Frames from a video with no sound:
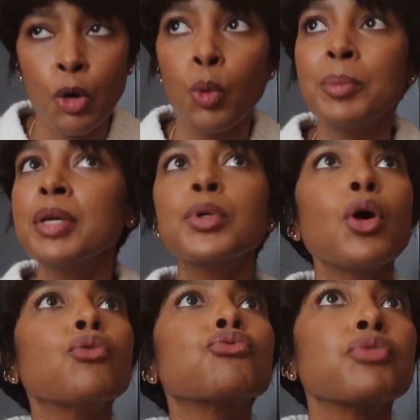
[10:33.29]
When people
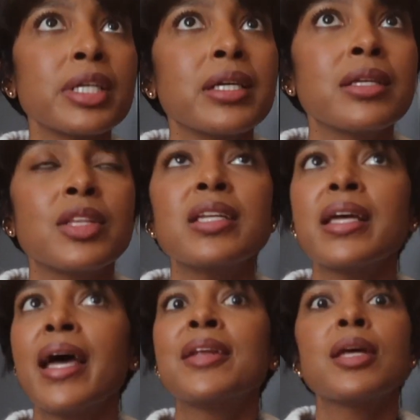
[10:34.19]
don't read, then
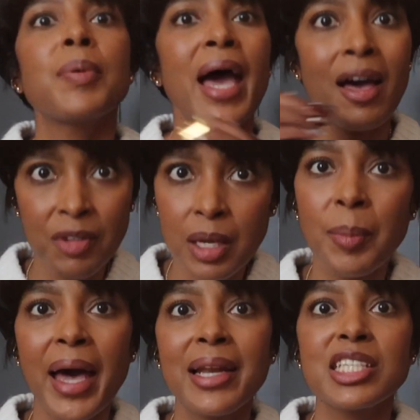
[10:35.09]
they end up having a
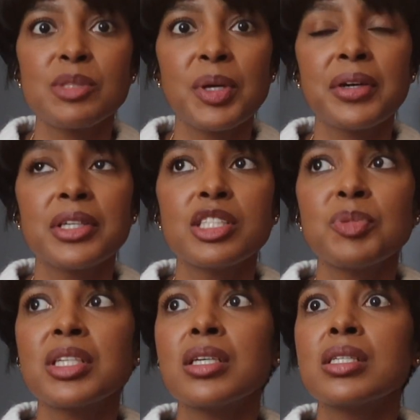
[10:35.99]
bad experience
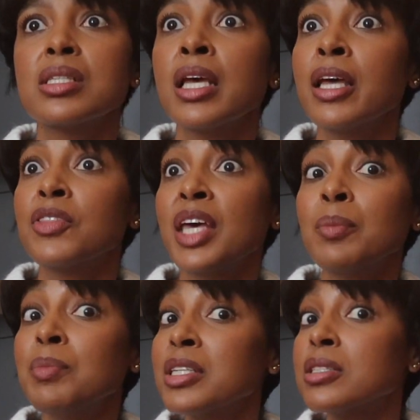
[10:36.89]
because they
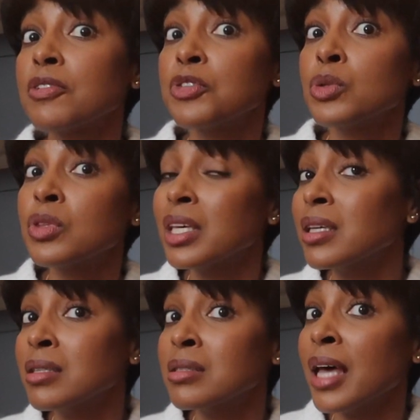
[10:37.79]
missed a few
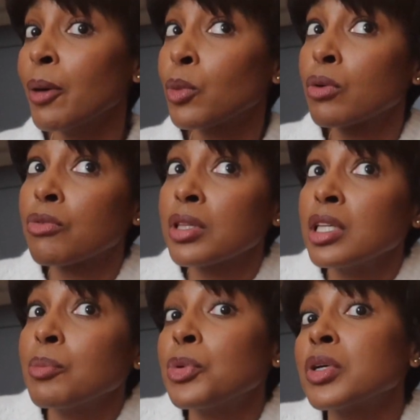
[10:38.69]
things that were
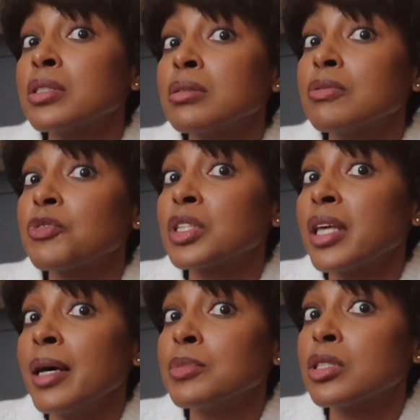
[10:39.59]
really important for
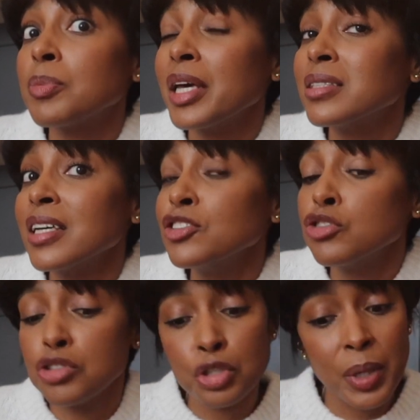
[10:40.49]
them to pay
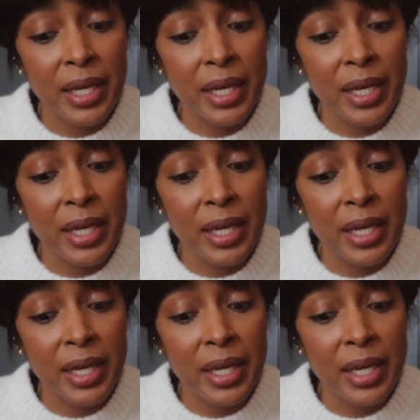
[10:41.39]
attention to,